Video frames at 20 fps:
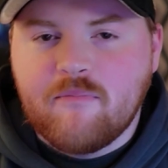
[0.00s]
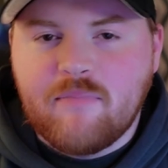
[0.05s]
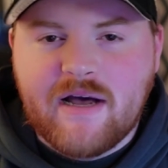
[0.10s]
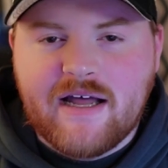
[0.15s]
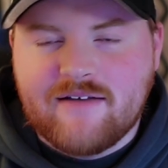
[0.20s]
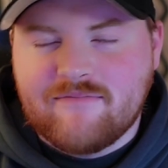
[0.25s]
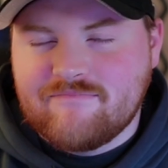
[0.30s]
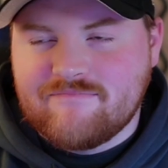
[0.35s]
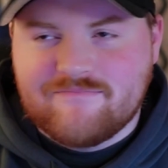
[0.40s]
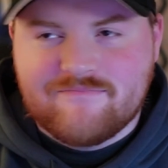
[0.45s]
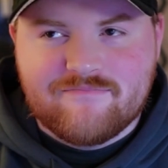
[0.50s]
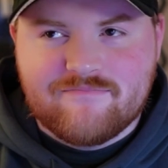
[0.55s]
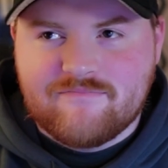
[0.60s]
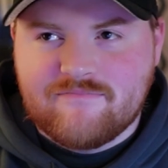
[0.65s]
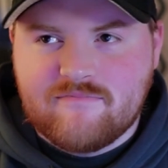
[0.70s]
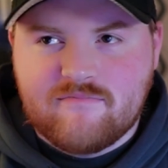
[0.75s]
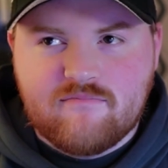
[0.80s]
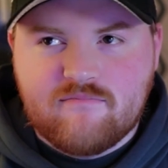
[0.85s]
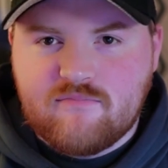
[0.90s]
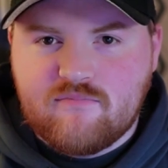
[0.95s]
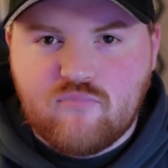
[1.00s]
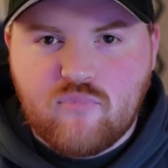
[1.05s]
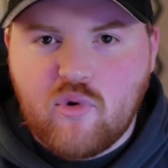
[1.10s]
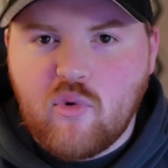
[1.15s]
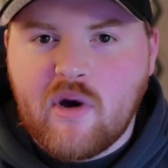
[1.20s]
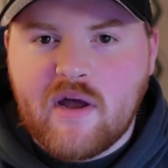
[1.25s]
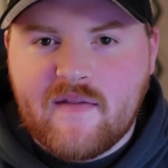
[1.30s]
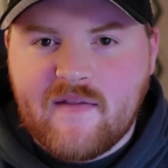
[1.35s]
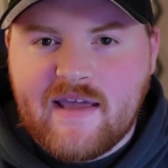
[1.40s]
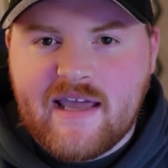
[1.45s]
but we
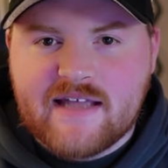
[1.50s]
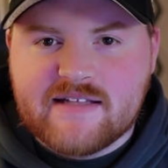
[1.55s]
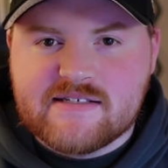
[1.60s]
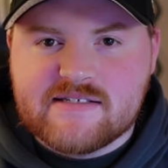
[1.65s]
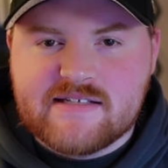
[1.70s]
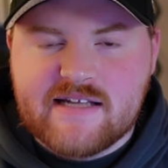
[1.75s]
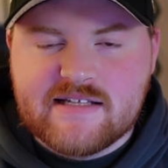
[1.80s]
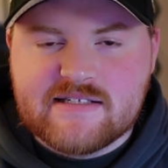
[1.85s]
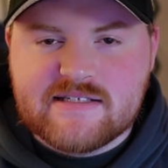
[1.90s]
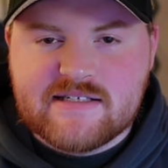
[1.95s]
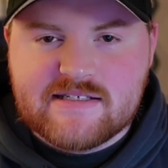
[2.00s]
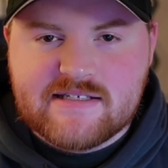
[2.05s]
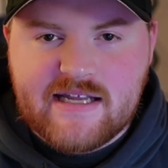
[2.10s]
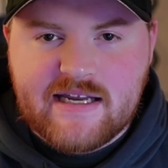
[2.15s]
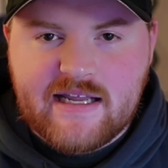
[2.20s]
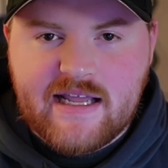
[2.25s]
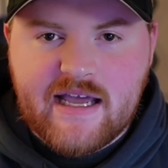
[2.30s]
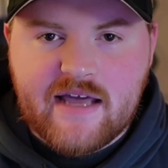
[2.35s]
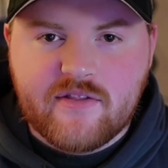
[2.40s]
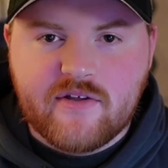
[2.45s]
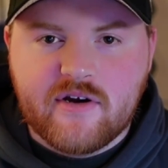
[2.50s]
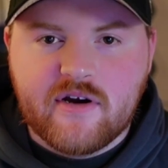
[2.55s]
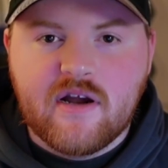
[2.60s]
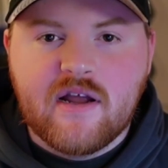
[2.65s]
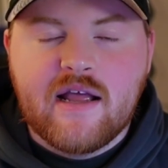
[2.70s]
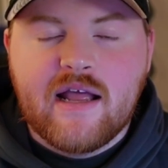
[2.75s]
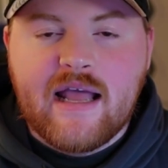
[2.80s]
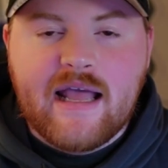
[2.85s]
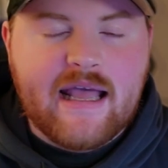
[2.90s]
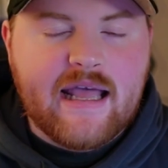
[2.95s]
wanted the Kansas States to stay together,
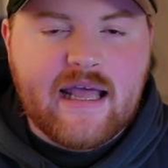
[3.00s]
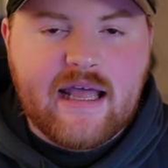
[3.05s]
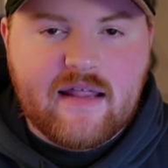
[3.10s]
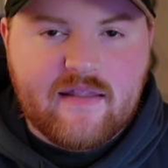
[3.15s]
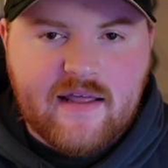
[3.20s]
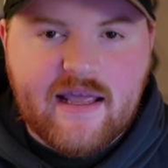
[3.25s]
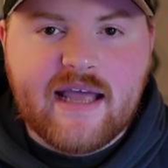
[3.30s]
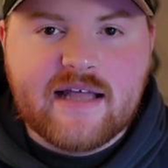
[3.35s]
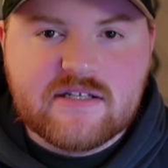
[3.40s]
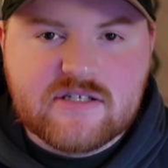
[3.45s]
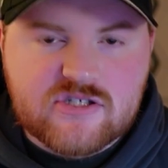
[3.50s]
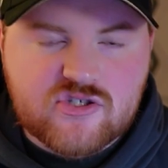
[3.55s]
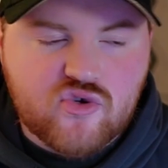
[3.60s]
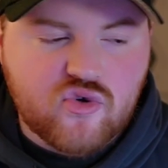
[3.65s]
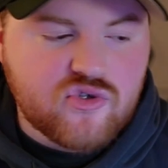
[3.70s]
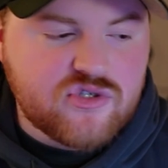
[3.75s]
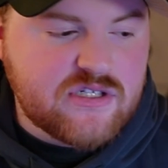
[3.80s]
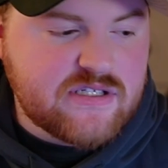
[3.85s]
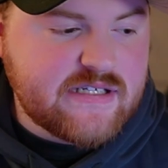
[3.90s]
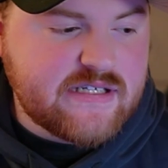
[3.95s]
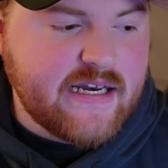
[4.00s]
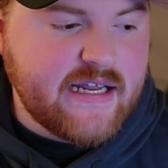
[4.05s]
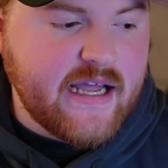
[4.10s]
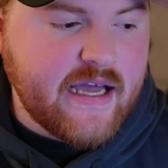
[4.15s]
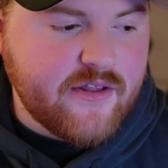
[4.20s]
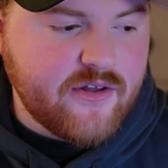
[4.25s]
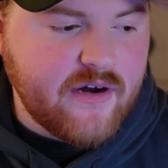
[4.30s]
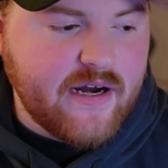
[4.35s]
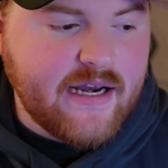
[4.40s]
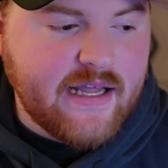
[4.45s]
and the Kansas schools to stay together.